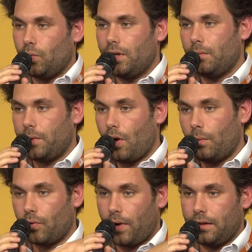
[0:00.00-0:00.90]
Will there be
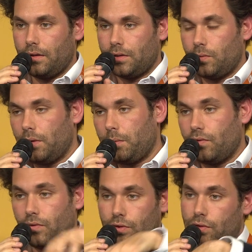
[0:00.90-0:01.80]
operators? Will there be
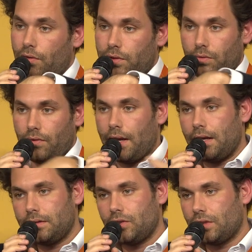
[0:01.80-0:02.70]
full service
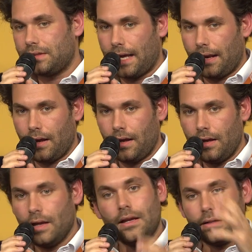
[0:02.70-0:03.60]
providers such as Sender?
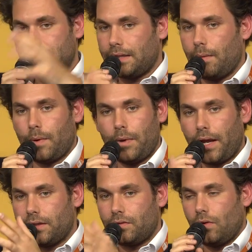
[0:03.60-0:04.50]
The same
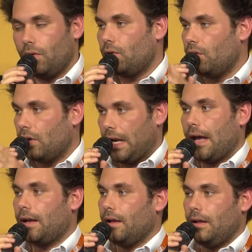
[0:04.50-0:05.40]
applies for
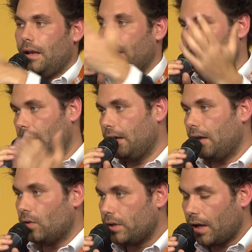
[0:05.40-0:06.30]
Kühne+Nagel and
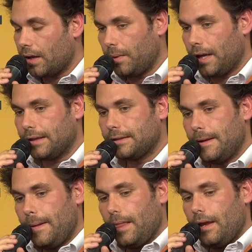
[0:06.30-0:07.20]
all the other players.
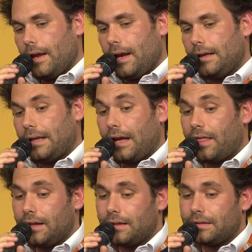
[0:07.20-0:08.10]
And I
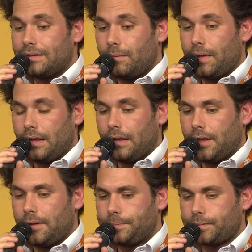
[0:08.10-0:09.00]
think this is something
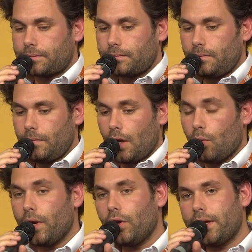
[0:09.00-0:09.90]
that
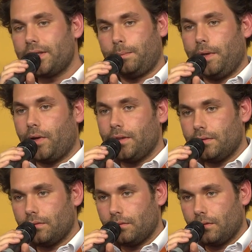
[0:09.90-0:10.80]
we're going to experience.